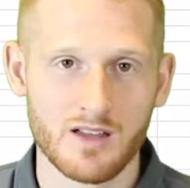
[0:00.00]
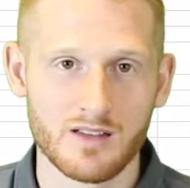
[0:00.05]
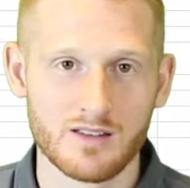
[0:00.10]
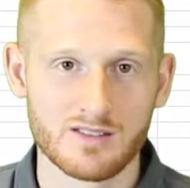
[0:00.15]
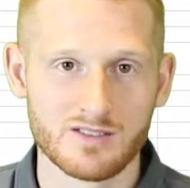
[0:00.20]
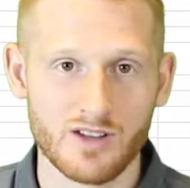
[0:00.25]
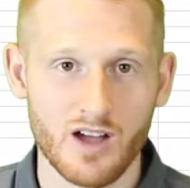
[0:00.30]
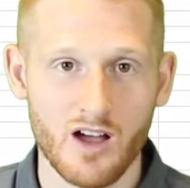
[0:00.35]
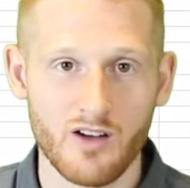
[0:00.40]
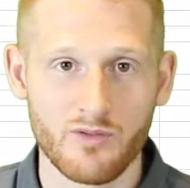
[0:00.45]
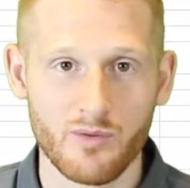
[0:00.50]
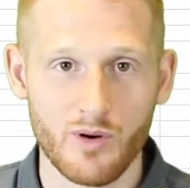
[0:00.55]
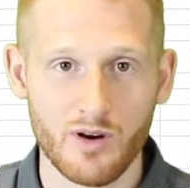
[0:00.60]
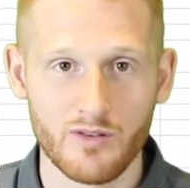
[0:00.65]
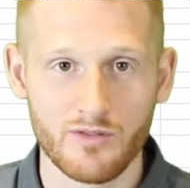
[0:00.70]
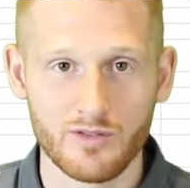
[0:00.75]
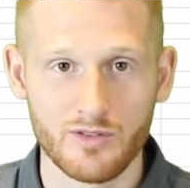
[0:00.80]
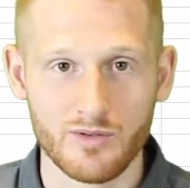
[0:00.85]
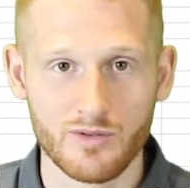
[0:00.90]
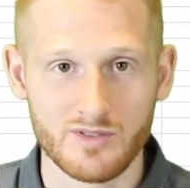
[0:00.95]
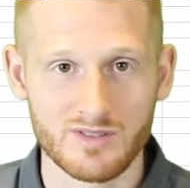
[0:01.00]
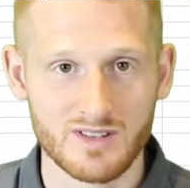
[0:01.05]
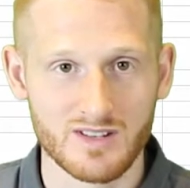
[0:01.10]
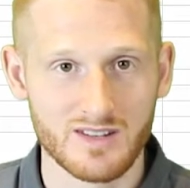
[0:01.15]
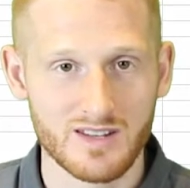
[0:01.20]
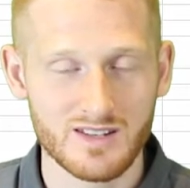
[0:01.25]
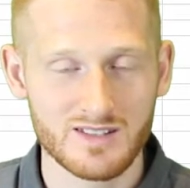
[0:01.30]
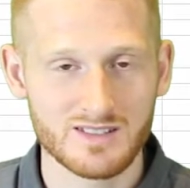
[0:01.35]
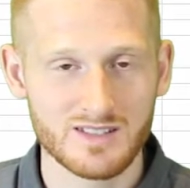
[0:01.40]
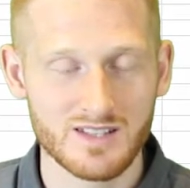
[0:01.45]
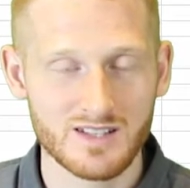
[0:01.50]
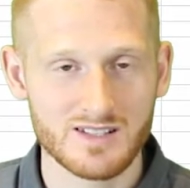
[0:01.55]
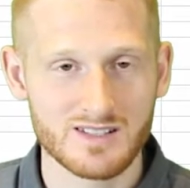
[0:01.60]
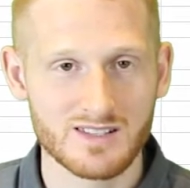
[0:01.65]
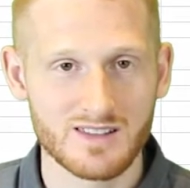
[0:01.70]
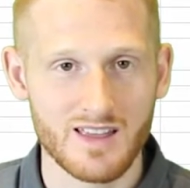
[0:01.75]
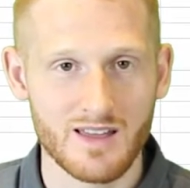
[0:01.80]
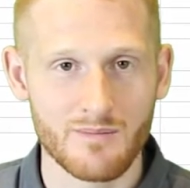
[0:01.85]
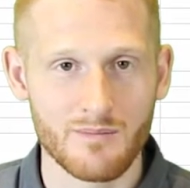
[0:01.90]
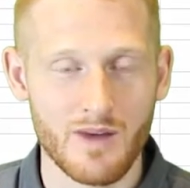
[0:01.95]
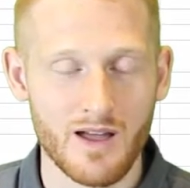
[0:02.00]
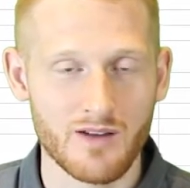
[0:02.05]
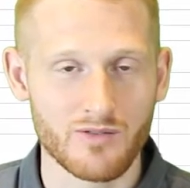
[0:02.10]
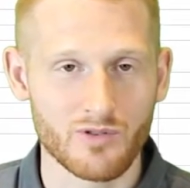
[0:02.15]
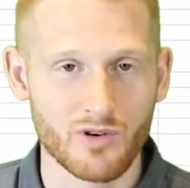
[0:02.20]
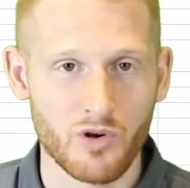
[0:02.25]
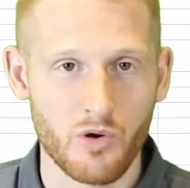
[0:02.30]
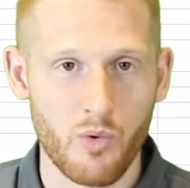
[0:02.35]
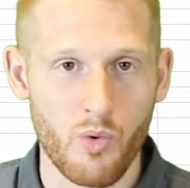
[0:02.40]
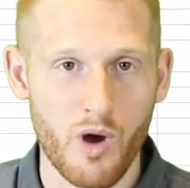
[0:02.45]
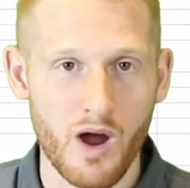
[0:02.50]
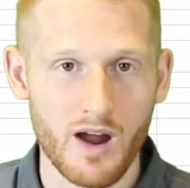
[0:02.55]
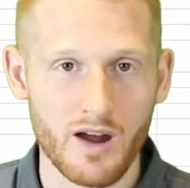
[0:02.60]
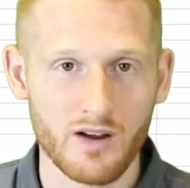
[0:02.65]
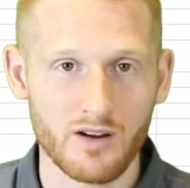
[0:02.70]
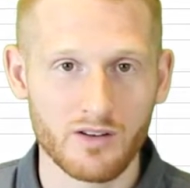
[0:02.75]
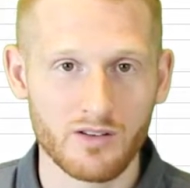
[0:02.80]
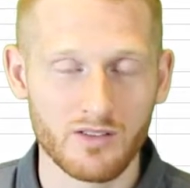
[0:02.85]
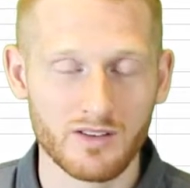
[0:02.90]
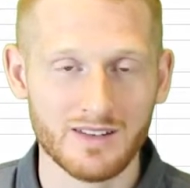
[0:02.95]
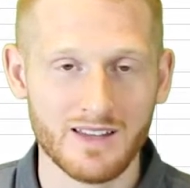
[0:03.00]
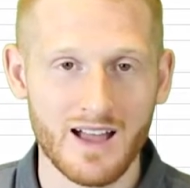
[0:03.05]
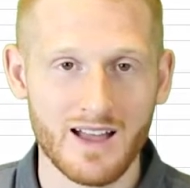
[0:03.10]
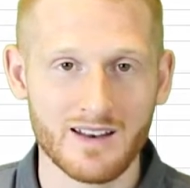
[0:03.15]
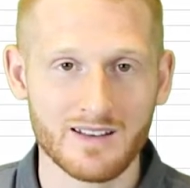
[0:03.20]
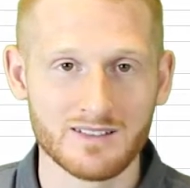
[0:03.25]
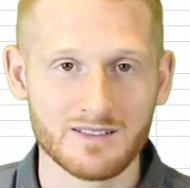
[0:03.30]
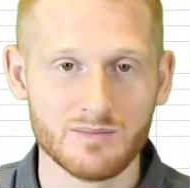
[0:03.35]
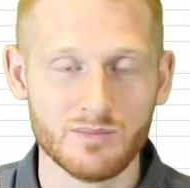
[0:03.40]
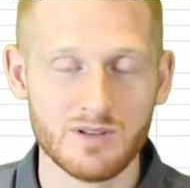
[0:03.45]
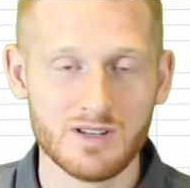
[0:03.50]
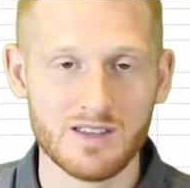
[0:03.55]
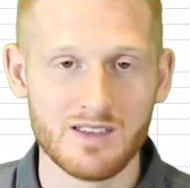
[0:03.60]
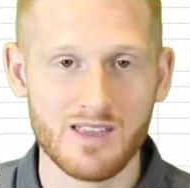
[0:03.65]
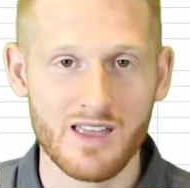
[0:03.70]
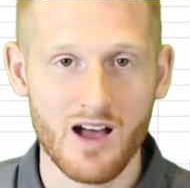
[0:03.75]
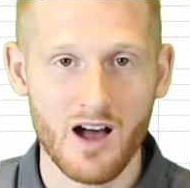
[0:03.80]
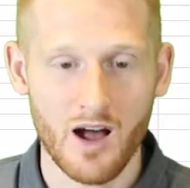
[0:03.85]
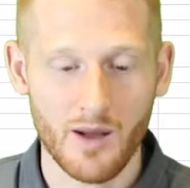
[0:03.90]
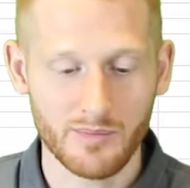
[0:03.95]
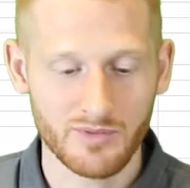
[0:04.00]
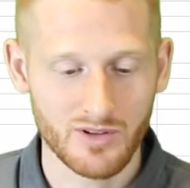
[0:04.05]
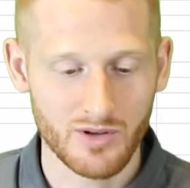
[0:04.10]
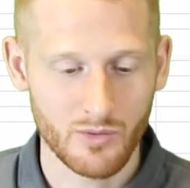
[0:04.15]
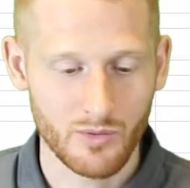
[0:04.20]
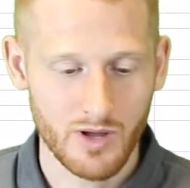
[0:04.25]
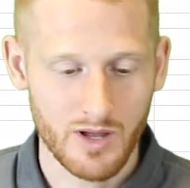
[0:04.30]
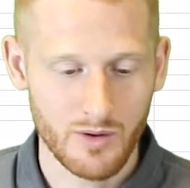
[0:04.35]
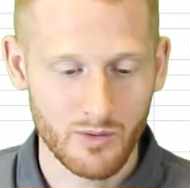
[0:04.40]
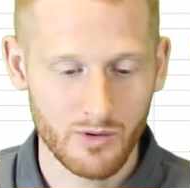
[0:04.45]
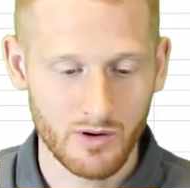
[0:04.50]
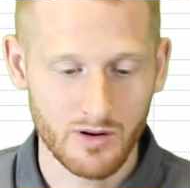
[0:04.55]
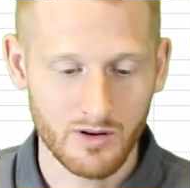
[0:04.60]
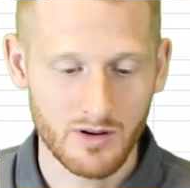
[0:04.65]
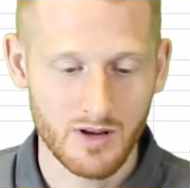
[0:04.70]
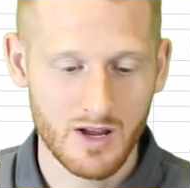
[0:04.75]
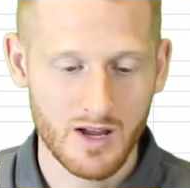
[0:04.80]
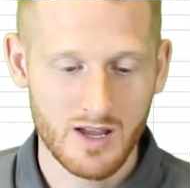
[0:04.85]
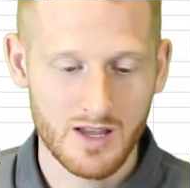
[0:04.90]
software for doing statistics, that might require the data to be the opposite way, where